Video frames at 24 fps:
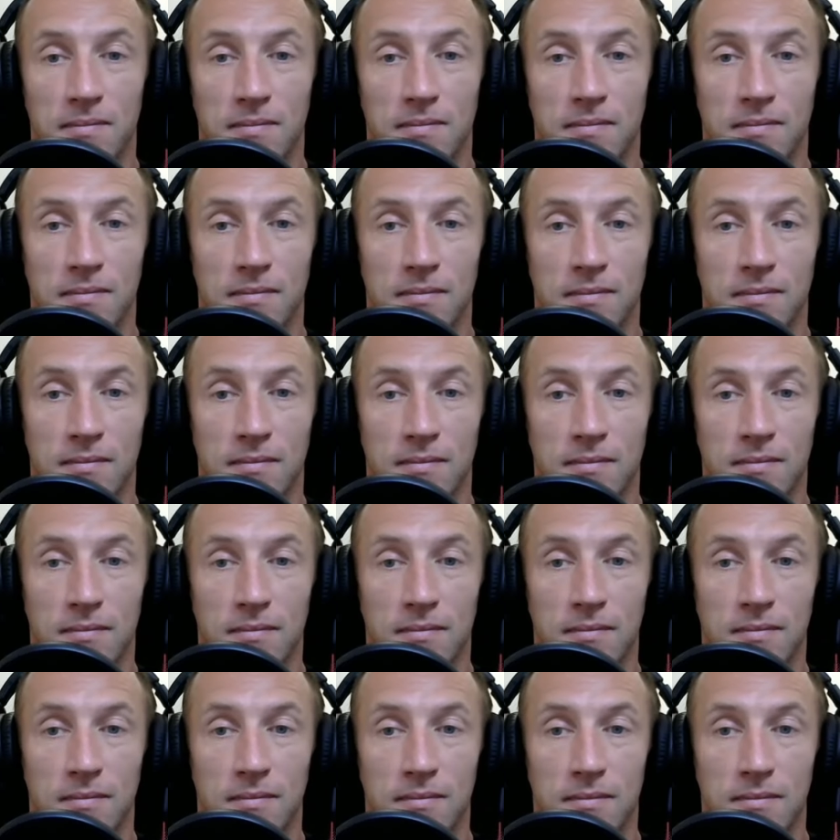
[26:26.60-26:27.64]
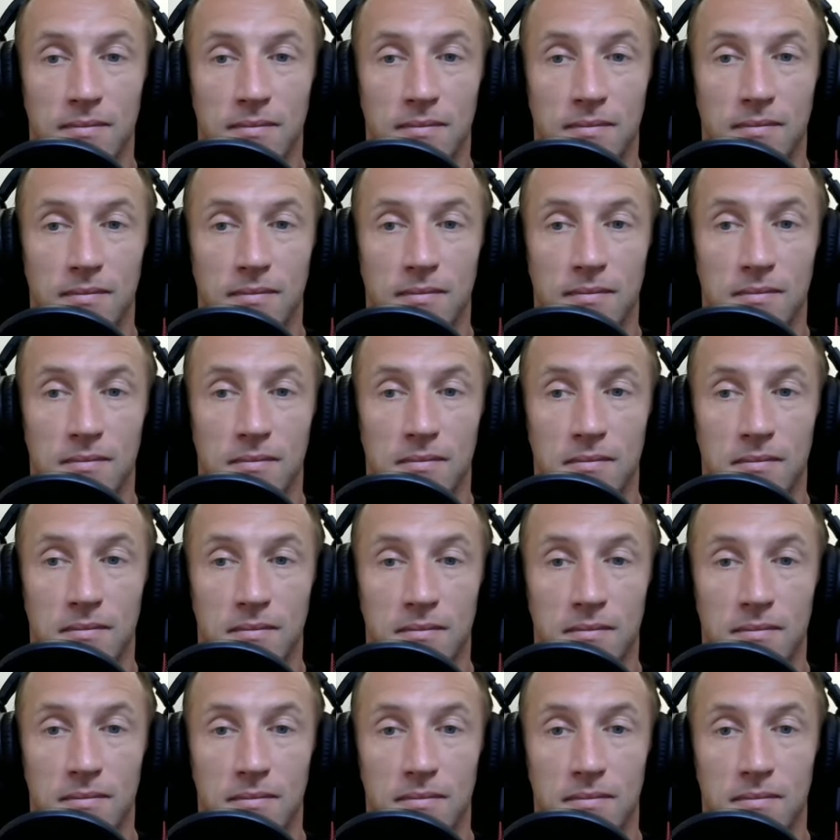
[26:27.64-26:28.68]

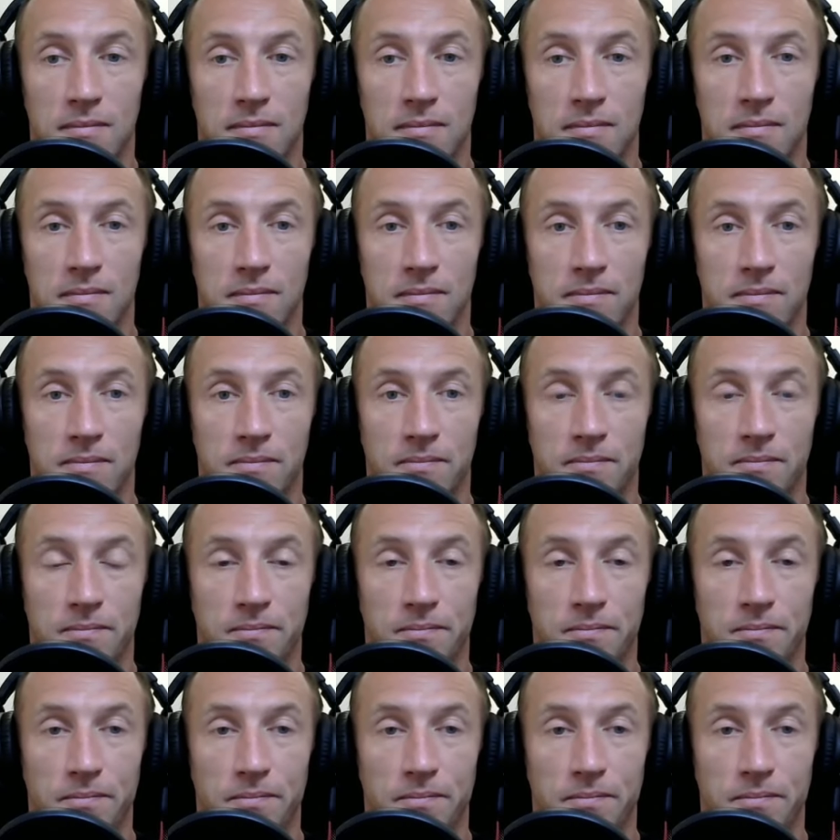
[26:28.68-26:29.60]
The person shown says nothing.